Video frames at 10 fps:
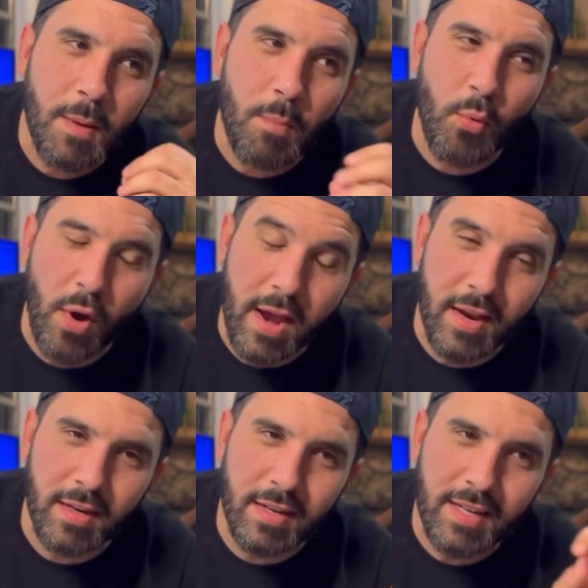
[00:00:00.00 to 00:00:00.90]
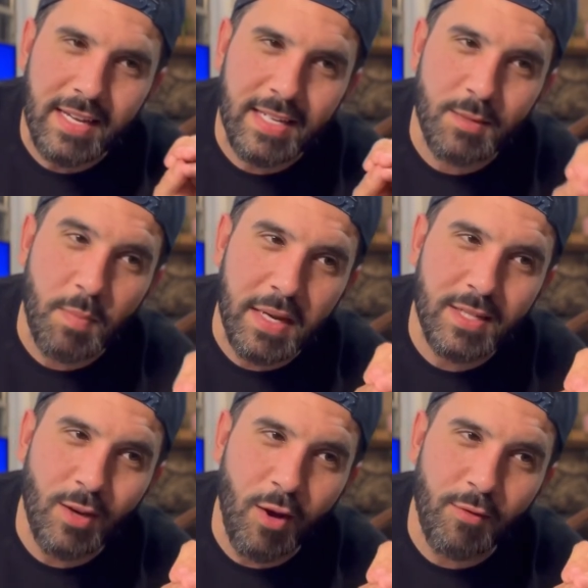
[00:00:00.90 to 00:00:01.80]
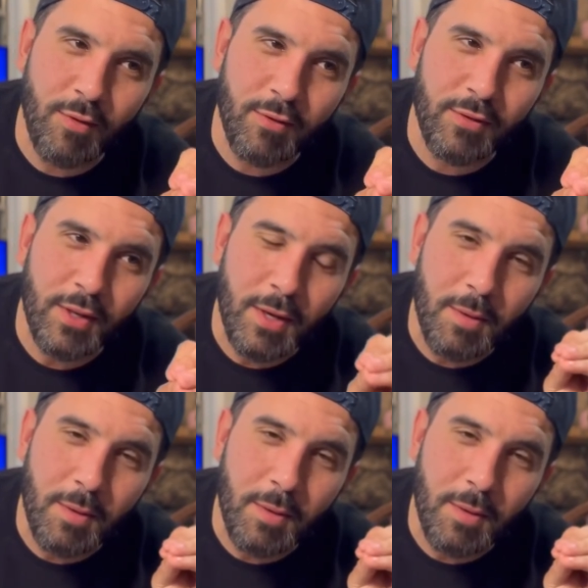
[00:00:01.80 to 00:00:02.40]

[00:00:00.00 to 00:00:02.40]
brand is based off of